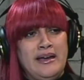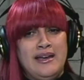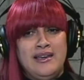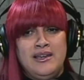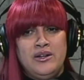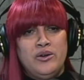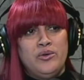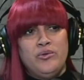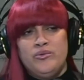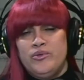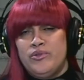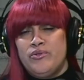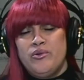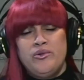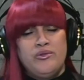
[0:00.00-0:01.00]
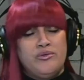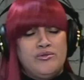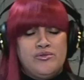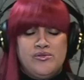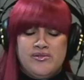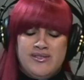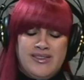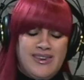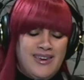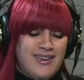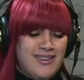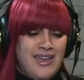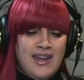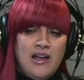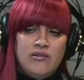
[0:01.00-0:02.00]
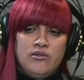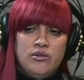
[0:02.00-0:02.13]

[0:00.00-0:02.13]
You know, kick that out the